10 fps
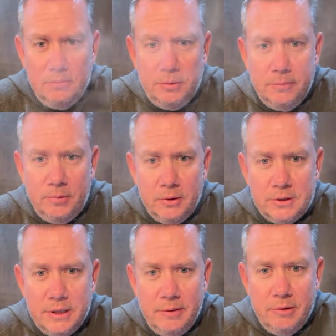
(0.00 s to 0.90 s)
Pulled pork
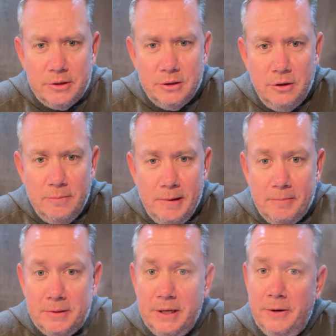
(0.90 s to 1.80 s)
sandwich, loaded baked
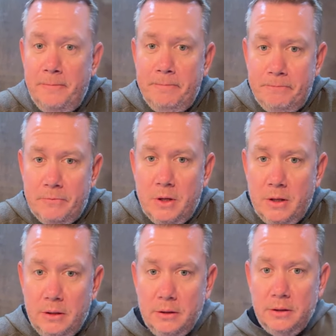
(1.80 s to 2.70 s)
potato.
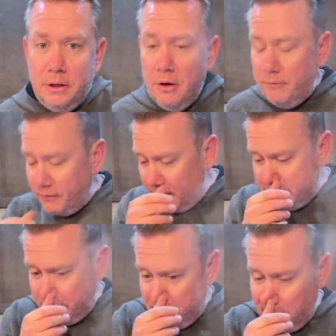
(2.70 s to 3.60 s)
Go
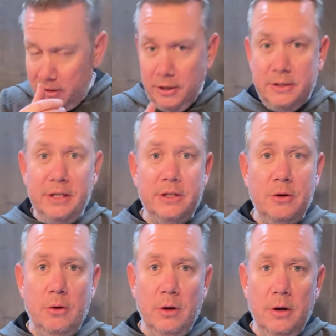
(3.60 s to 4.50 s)
fast. You're not on our
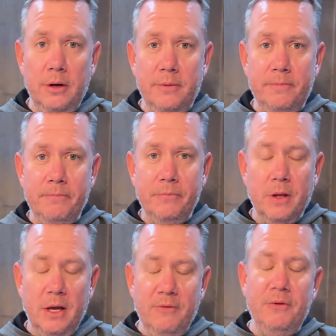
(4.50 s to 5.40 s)
Discord, are you?
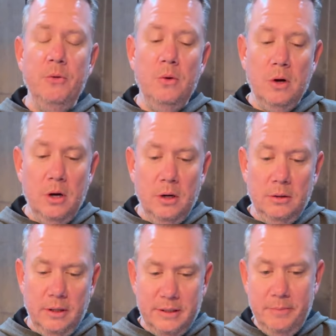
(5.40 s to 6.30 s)
If you were,
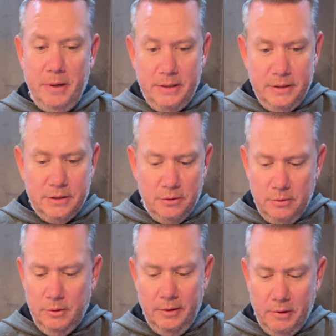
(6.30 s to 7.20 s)
I say my
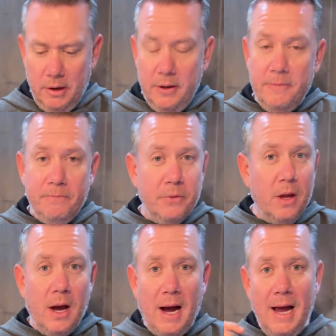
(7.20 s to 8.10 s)
Discord, whatever.
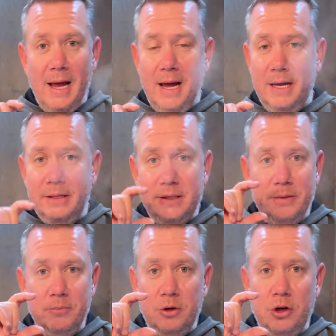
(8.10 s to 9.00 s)
I had
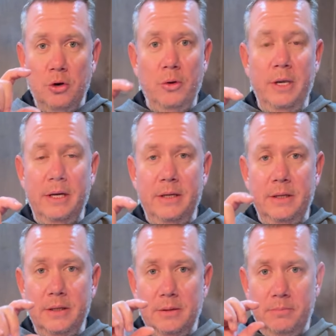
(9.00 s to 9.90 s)
some Korean,
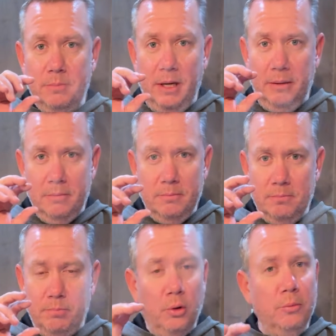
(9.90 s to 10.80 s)
like,
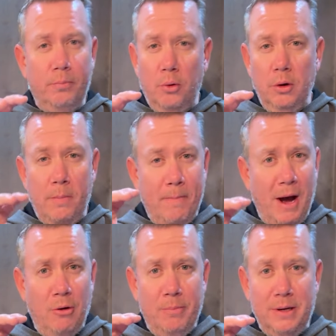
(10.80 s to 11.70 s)
pulled pork
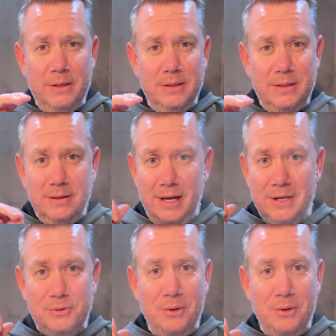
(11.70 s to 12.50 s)
bao buns last